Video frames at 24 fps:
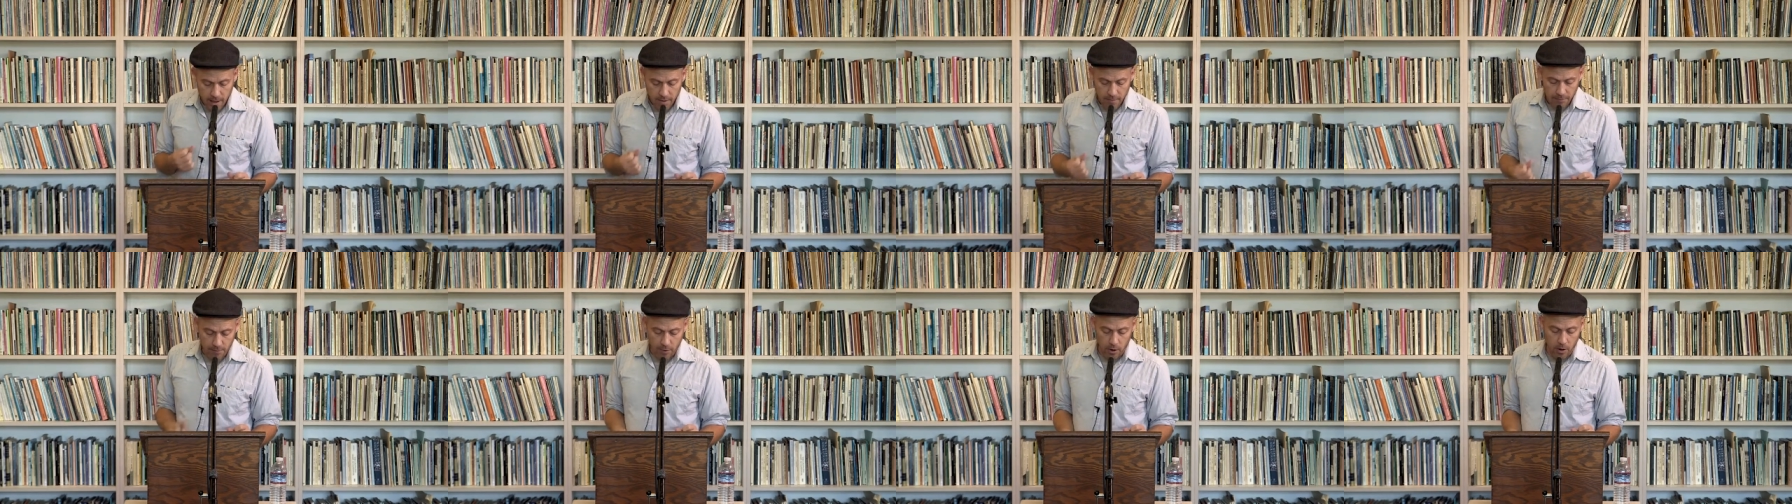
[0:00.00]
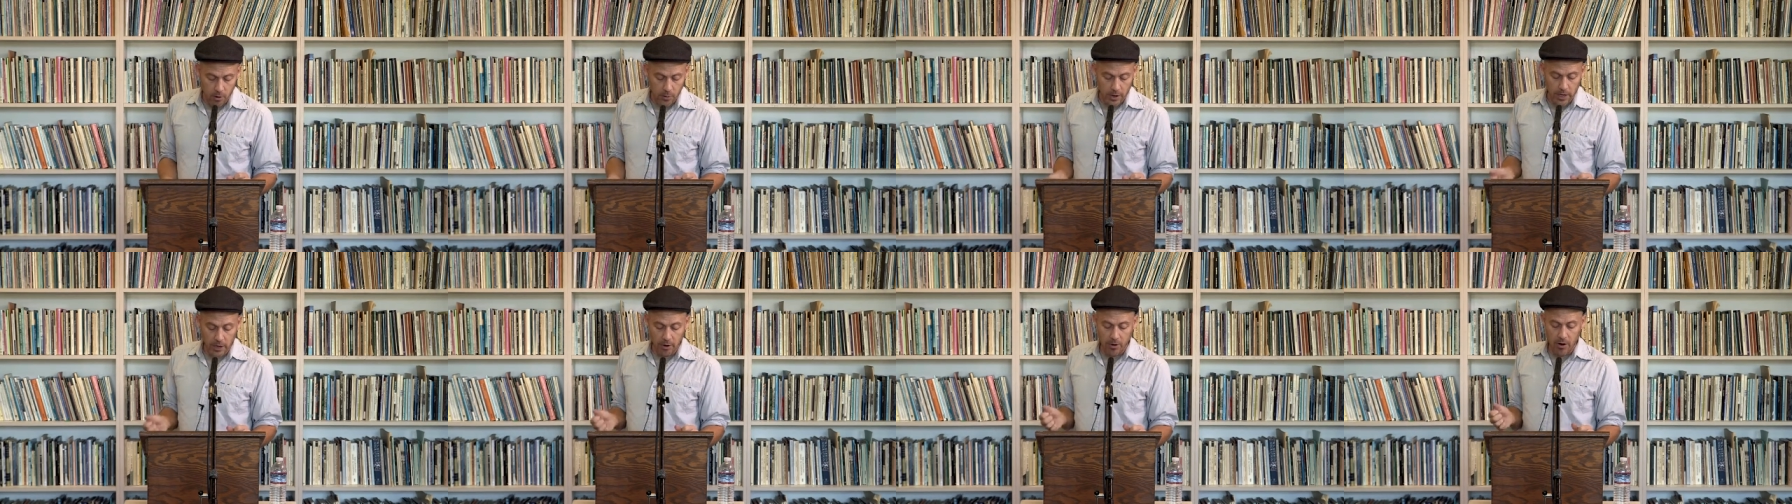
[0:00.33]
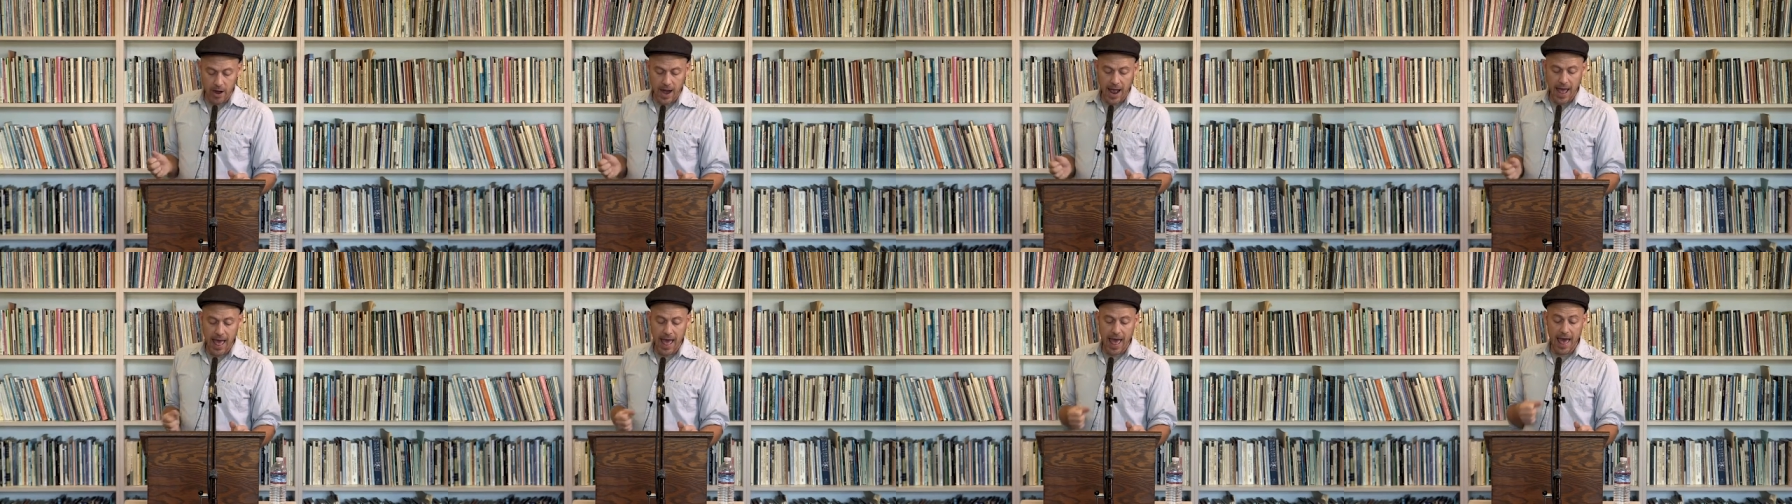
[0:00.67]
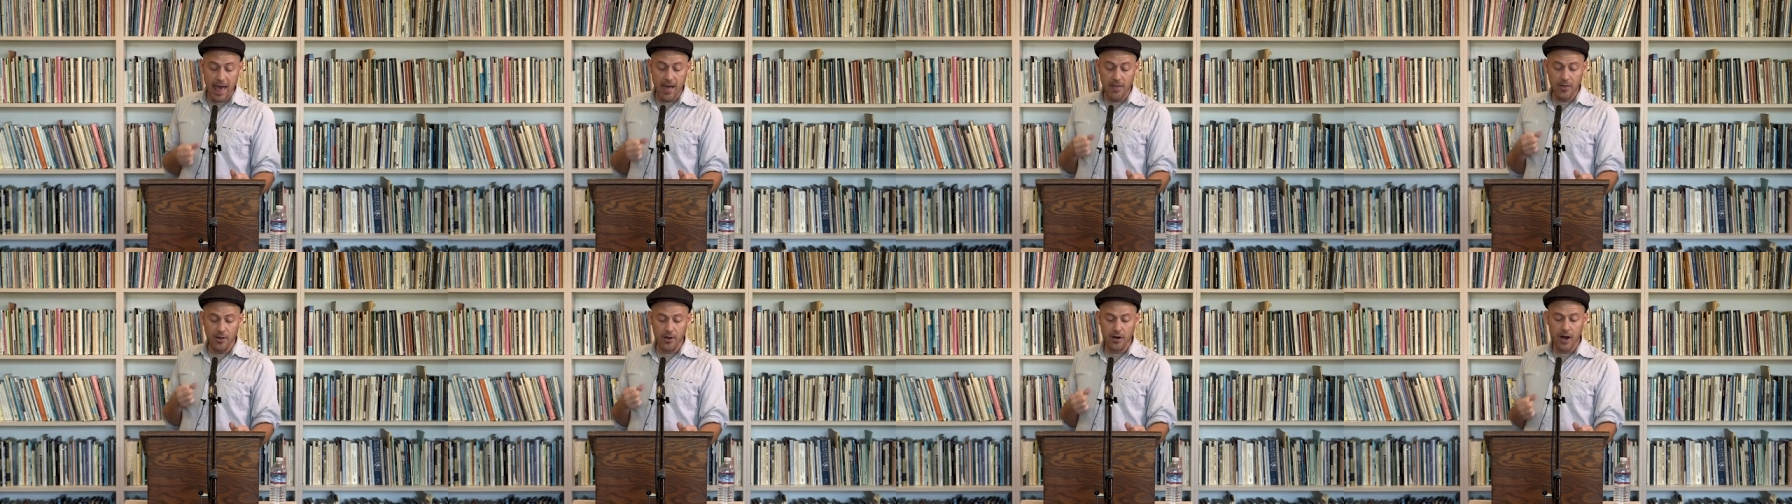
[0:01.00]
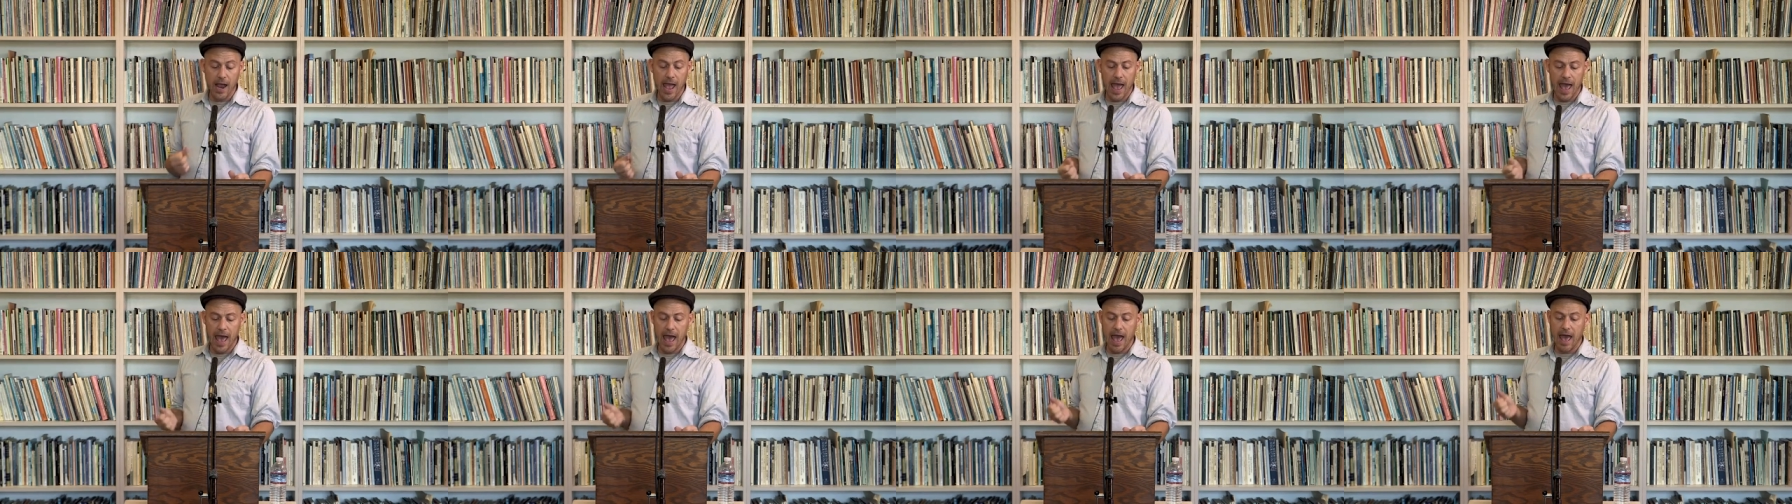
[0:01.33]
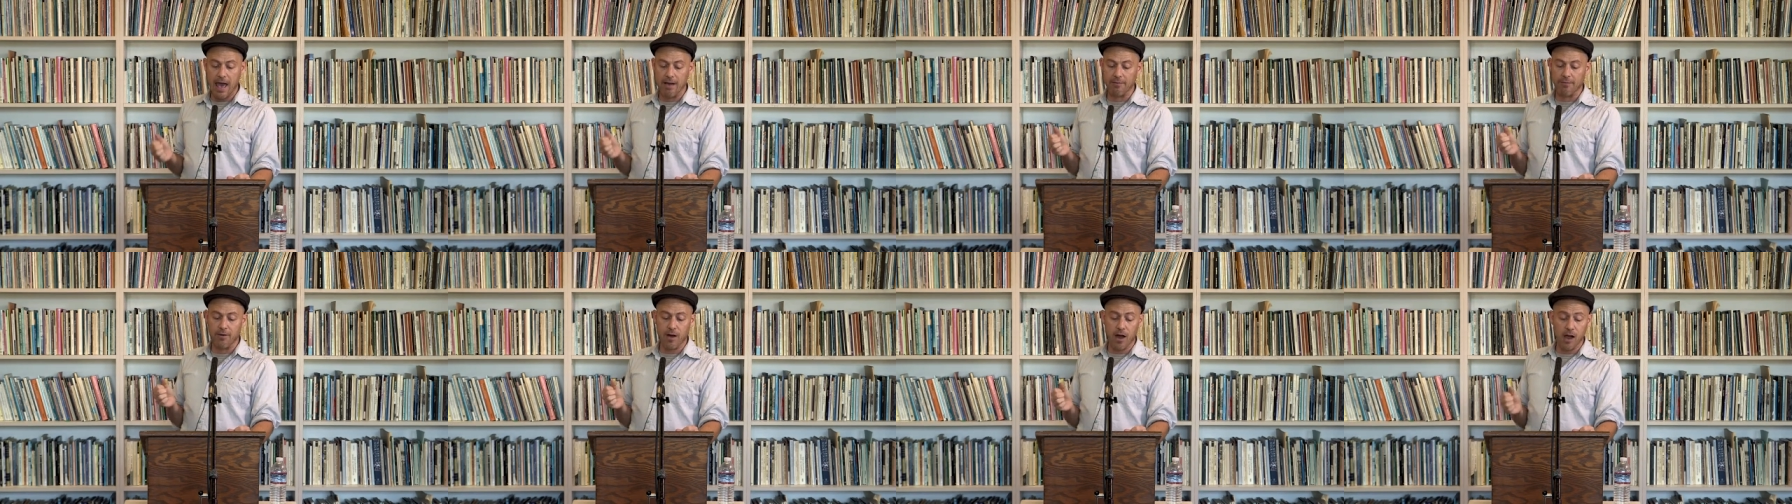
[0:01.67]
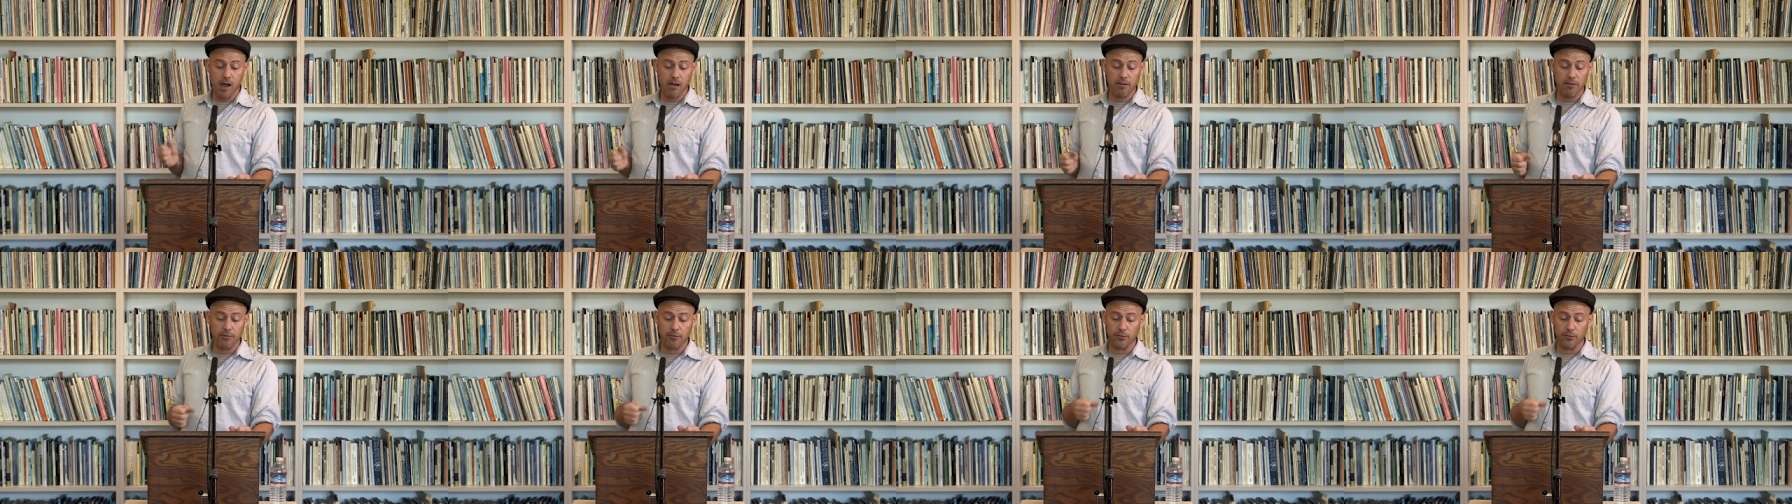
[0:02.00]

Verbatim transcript: For we'd rather have our